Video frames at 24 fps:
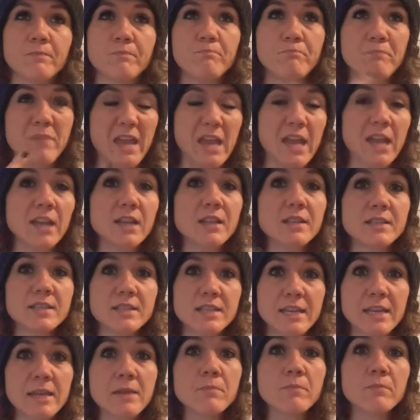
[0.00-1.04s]
Big,
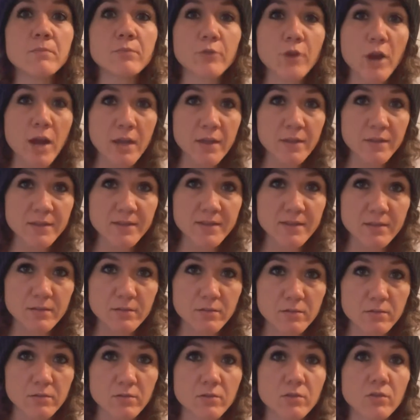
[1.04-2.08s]
deep breaths.
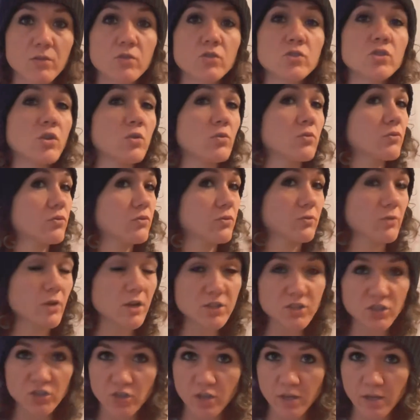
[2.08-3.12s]
Don't
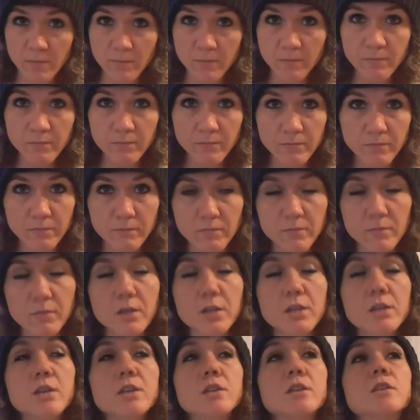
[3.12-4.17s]
rush them,
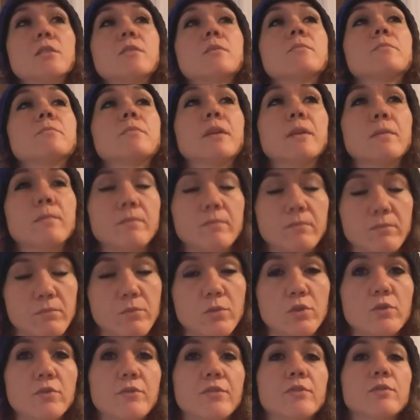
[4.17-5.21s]
but
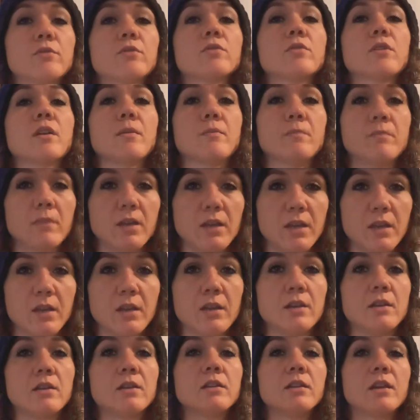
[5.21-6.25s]
move through them
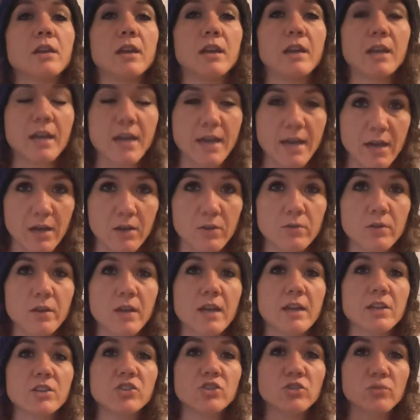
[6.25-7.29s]
in and out
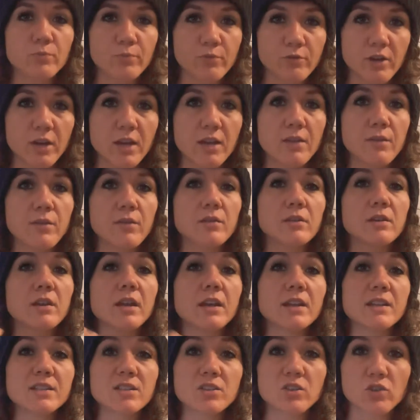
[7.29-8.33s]
as you breathe.
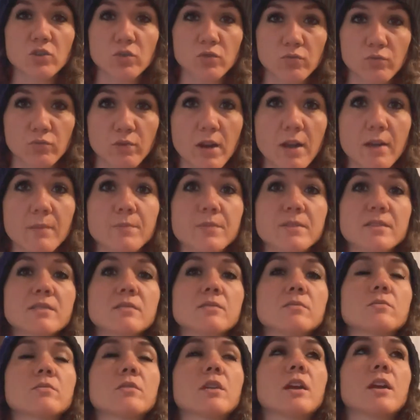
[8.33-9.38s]
Nice, good reps.
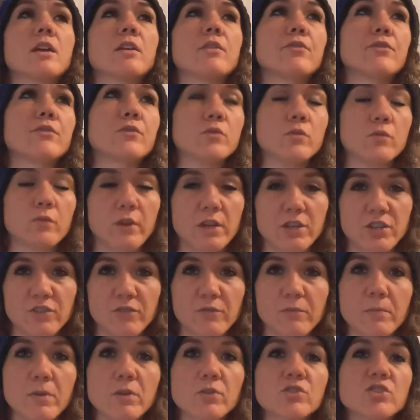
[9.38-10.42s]
Okay, full range
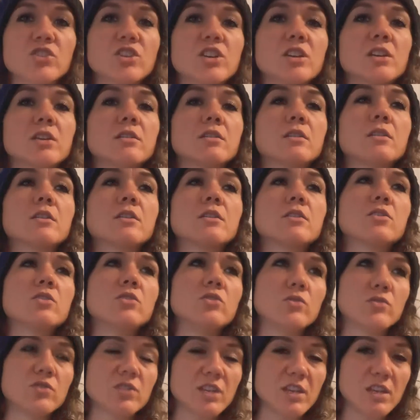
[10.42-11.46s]
of motion,
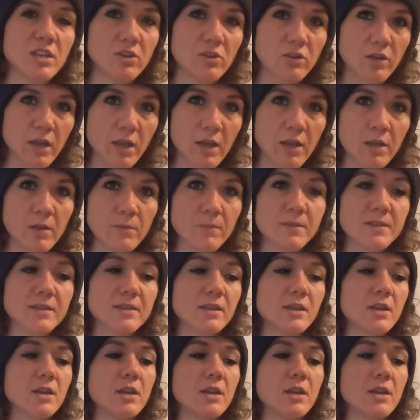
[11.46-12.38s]
using your hips,